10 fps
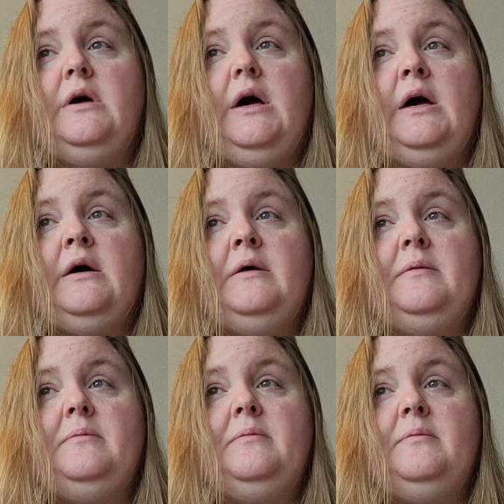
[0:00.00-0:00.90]

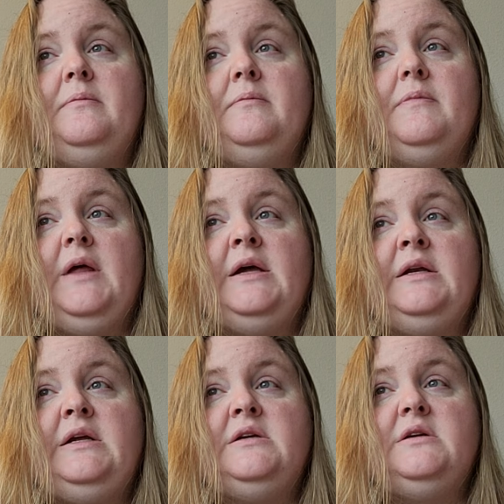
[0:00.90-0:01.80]
um, I
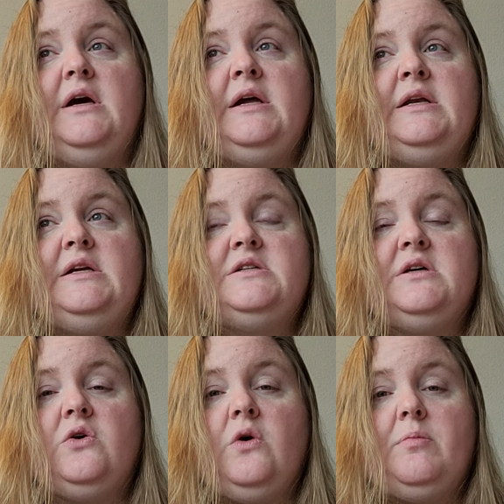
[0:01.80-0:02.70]
need I need to
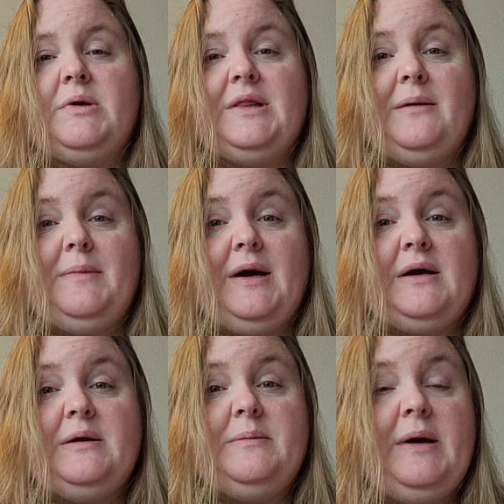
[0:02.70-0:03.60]
incorporate that back
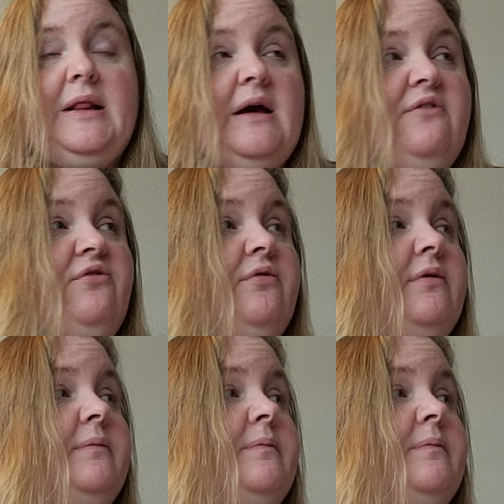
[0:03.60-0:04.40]
into my life.